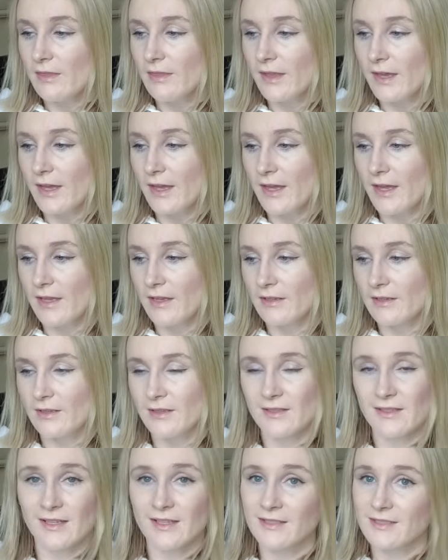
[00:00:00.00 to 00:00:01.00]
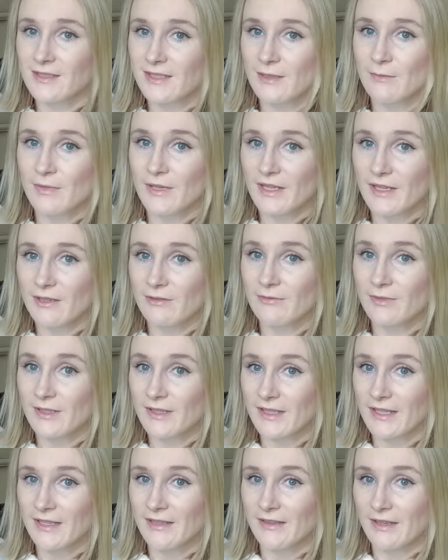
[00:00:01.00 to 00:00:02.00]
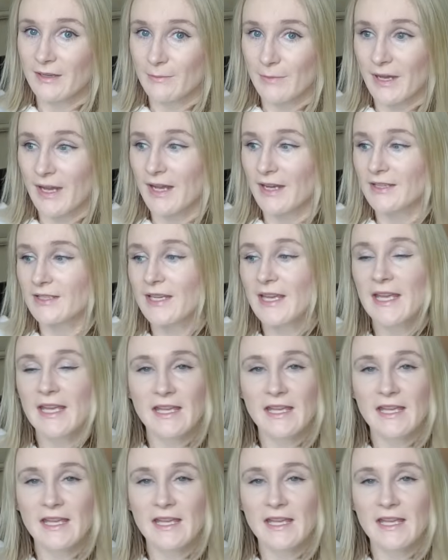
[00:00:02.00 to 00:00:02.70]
then 99p really ain't that bad.